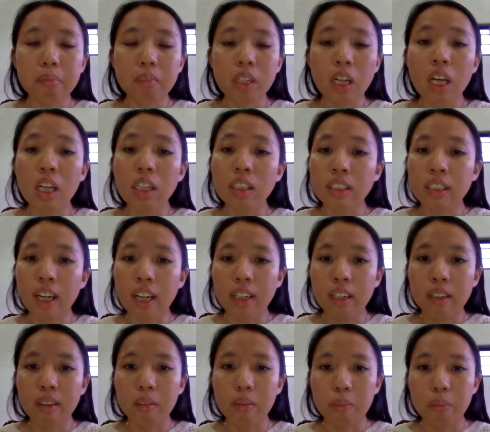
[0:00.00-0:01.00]
has
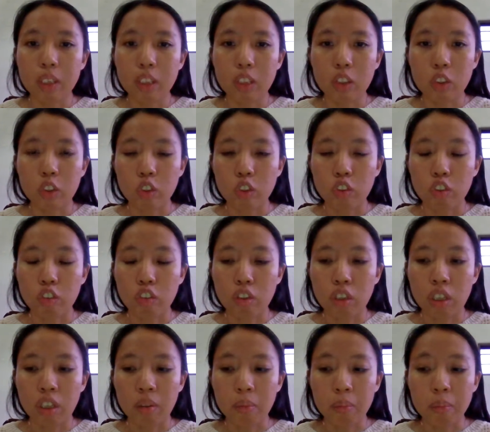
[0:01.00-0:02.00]
guided me to
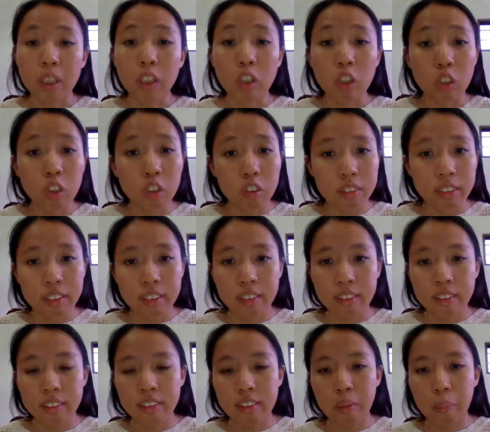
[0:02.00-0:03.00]

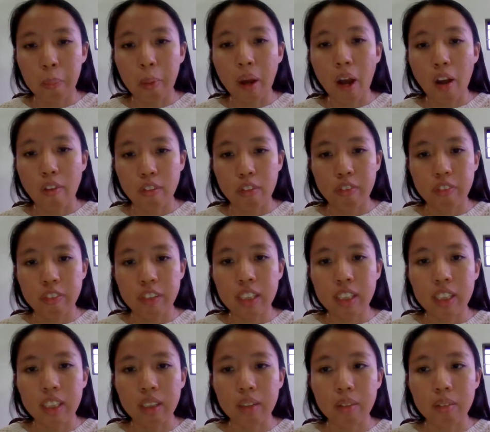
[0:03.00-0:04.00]
including the path of
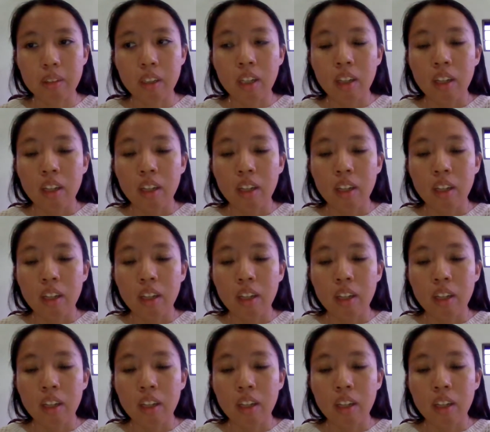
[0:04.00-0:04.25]
healing,